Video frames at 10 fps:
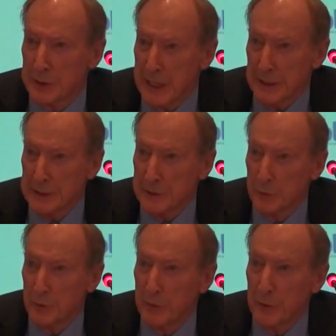tenders
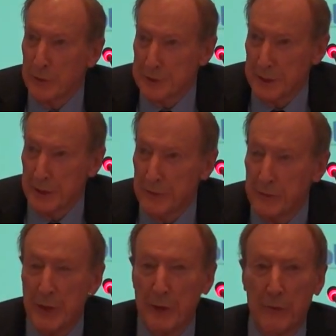will be
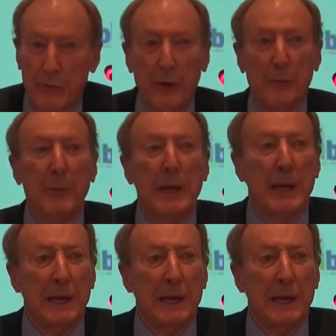received from